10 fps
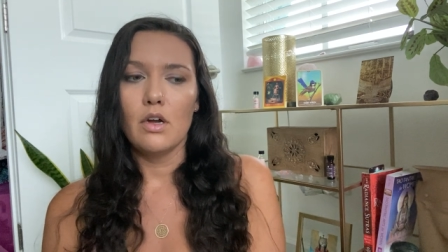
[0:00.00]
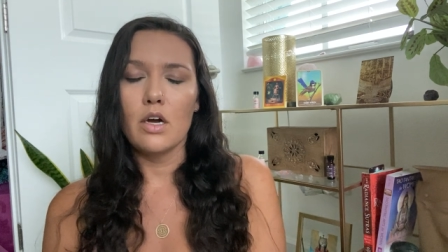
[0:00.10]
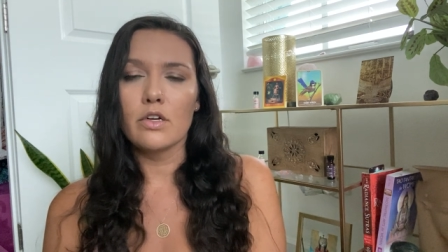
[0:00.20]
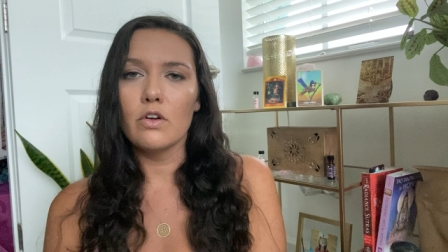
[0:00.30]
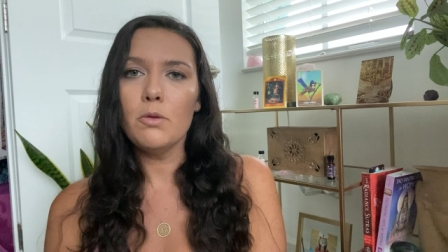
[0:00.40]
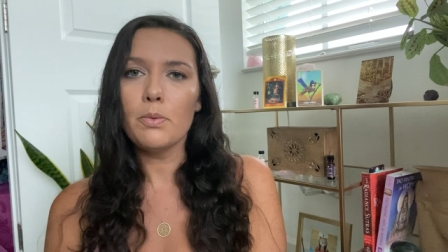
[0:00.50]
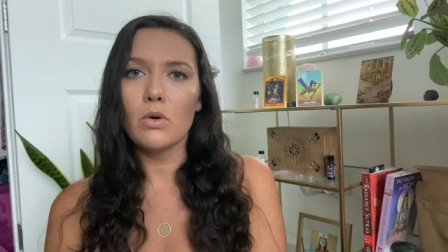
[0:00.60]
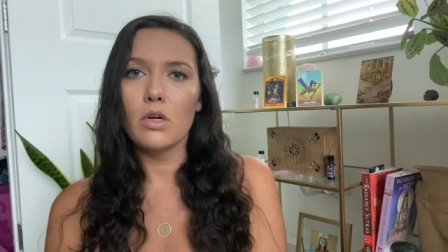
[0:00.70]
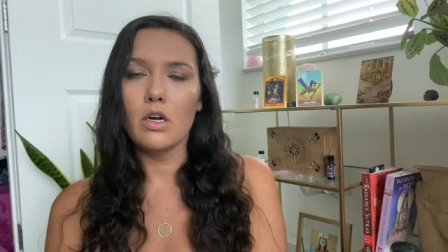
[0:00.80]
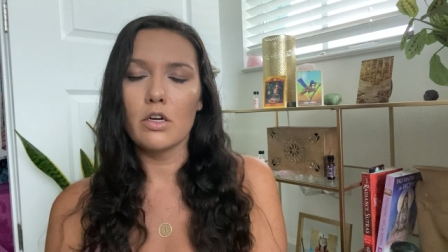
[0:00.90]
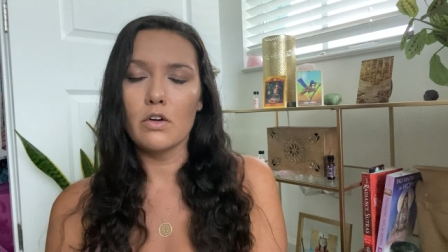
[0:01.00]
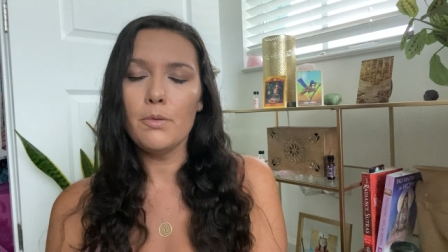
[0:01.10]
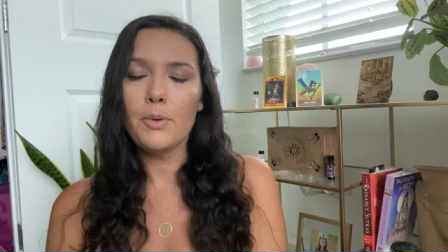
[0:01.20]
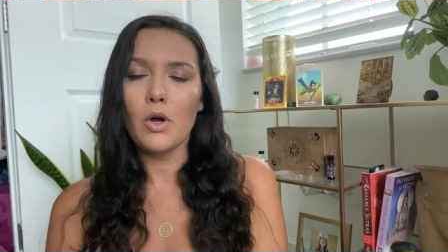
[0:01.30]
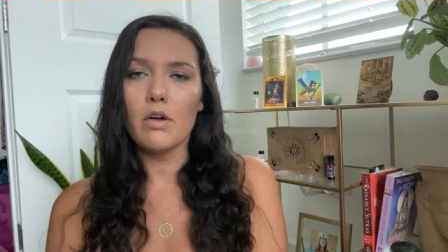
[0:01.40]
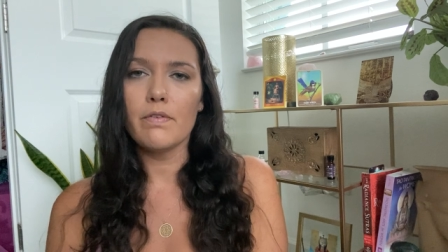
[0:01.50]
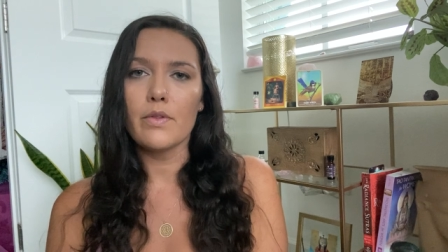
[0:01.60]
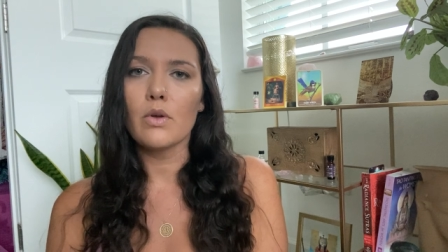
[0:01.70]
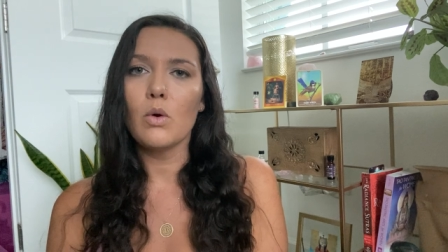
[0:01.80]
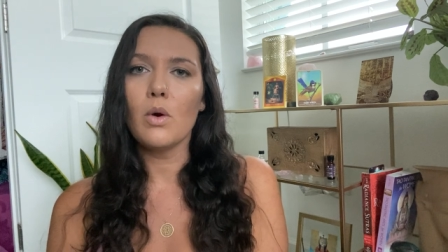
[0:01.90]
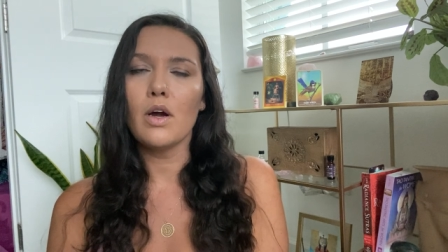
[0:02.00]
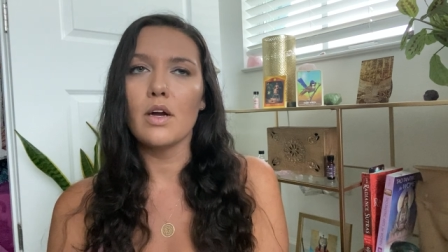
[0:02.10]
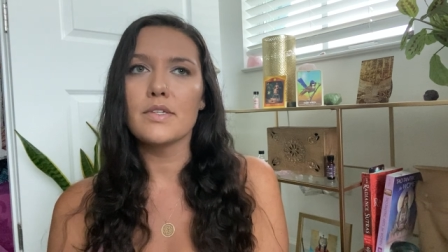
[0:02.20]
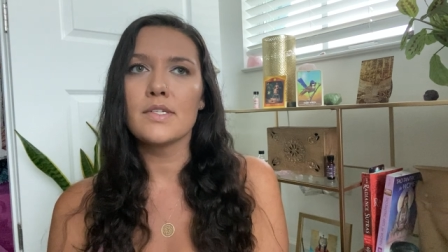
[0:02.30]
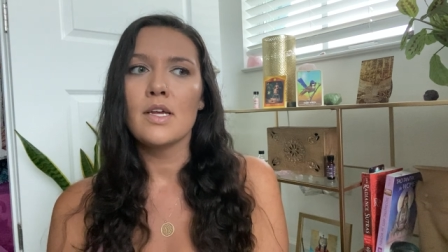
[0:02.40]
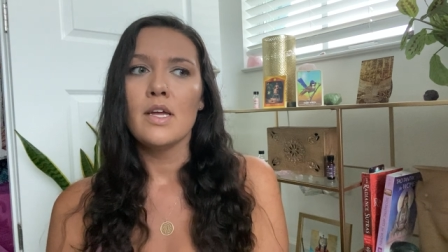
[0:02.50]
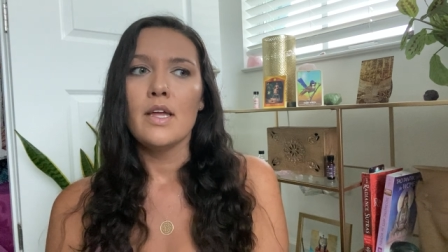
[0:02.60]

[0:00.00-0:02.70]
our group our group call for the course